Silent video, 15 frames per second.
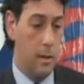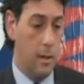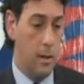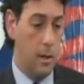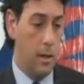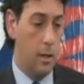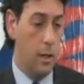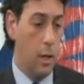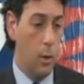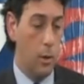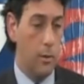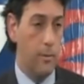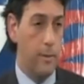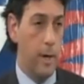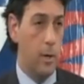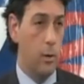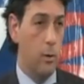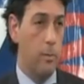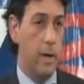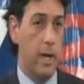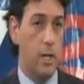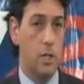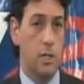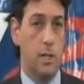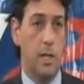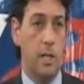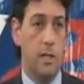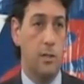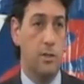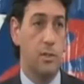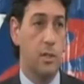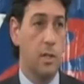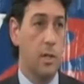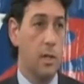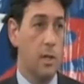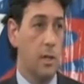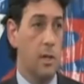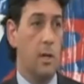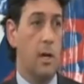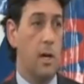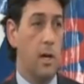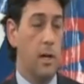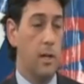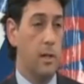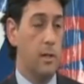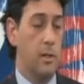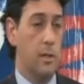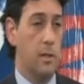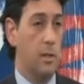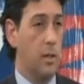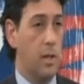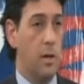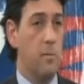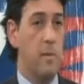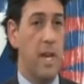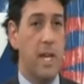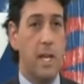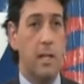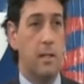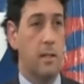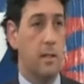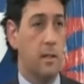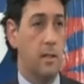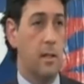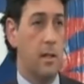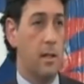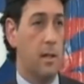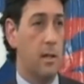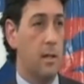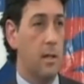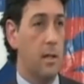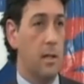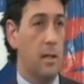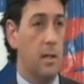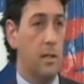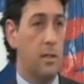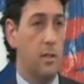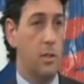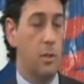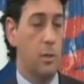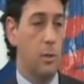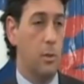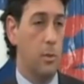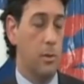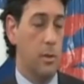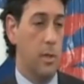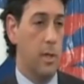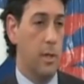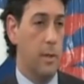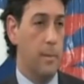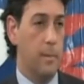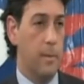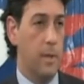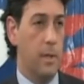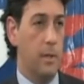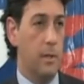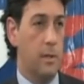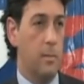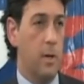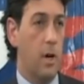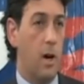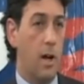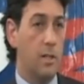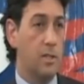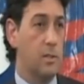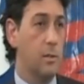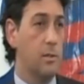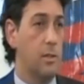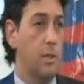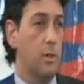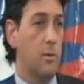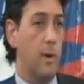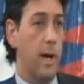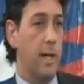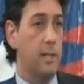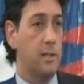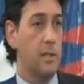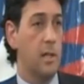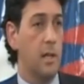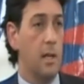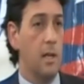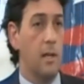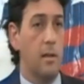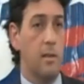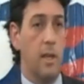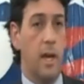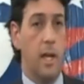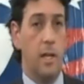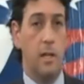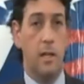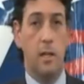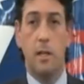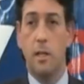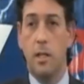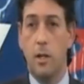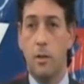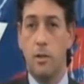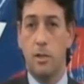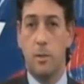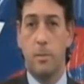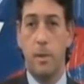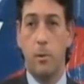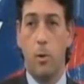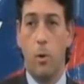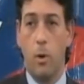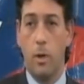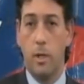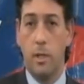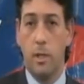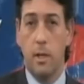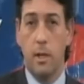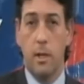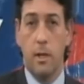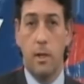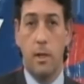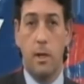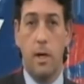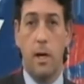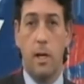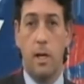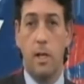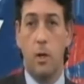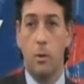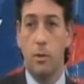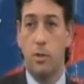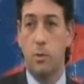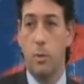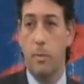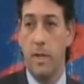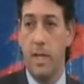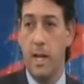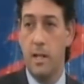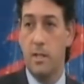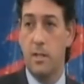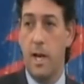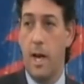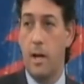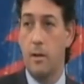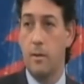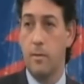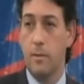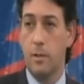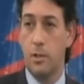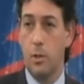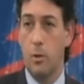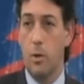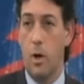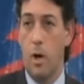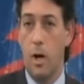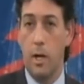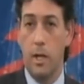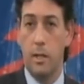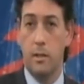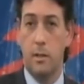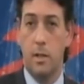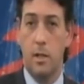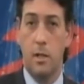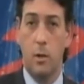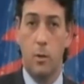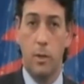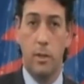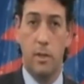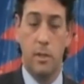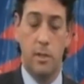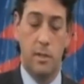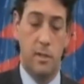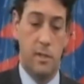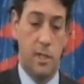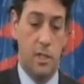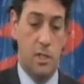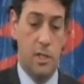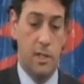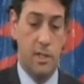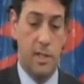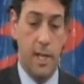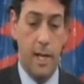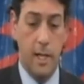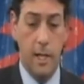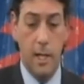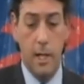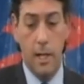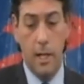uh, a lower federal bench that is uh, committed uh, to, uh, to be hostile to your rights, then you know the Supreme Court uh, can only swim against that for so long and, and only to, to such an extent.